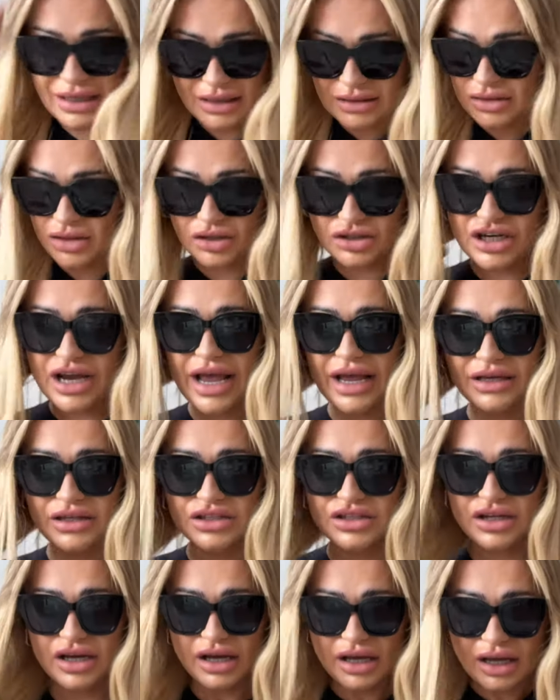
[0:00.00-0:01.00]
It's not
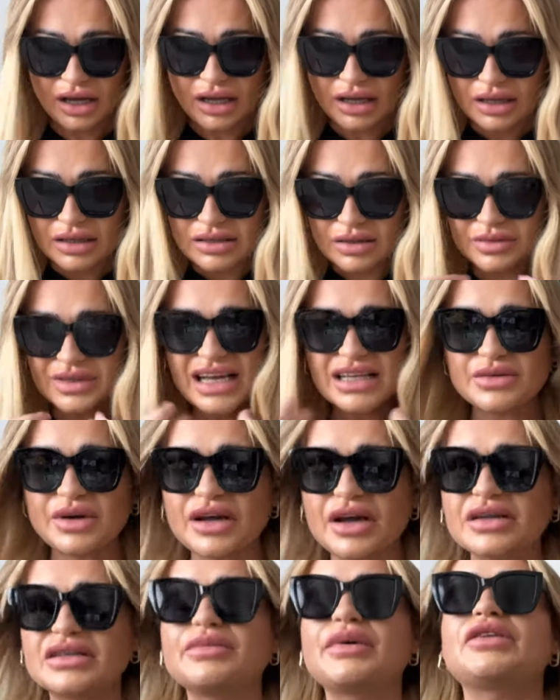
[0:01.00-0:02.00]
changed. Sometimes when I
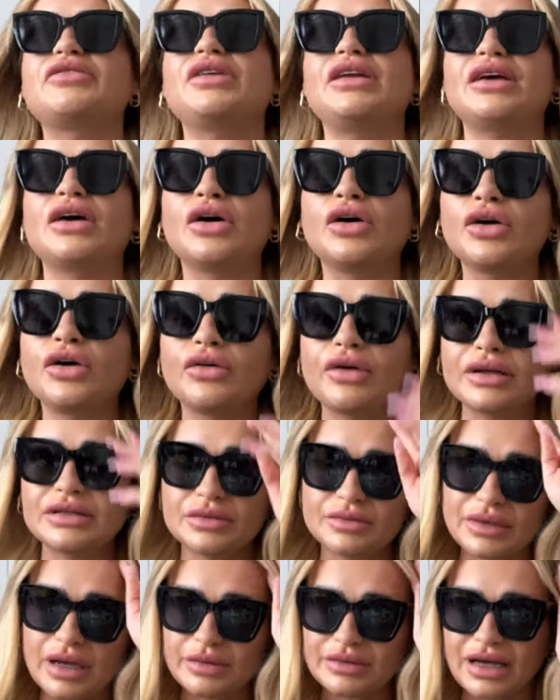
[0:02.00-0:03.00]
go to bed really hungry,
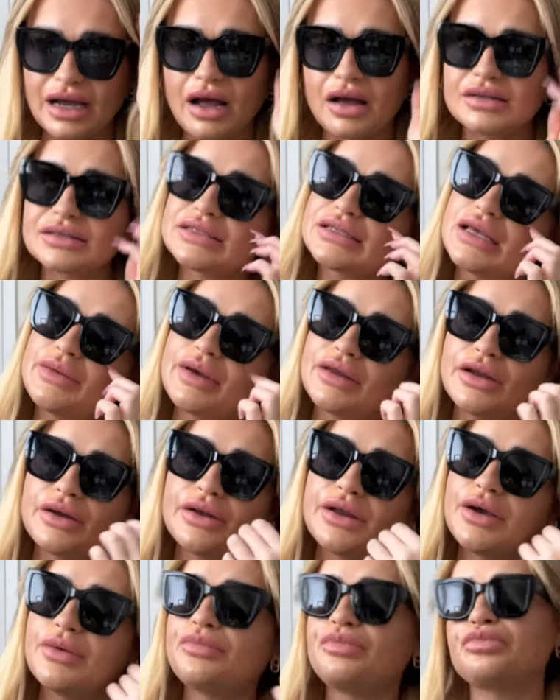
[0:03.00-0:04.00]
sometimes I can't sleep. I don't
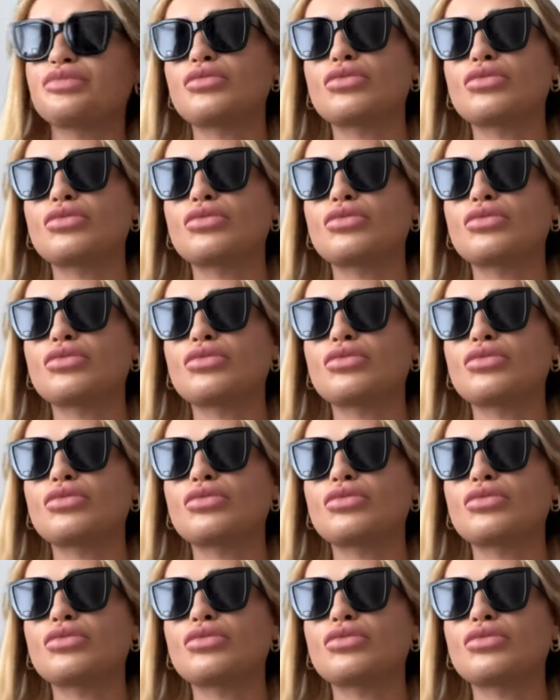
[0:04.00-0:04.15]
know.